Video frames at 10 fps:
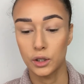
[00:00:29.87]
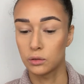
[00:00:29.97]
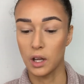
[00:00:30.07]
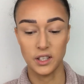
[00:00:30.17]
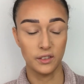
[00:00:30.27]
I
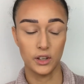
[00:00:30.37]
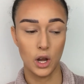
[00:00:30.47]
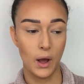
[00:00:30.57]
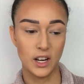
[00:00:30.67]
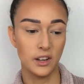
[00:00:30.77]
don't
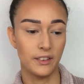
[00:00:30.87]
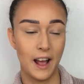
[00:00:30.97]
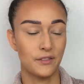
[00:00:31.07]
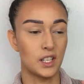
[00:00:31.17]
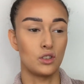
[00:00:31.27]
even
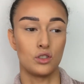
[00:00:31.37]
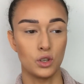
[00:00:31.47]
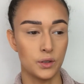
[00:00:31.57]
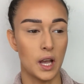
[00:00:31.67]
have to introduce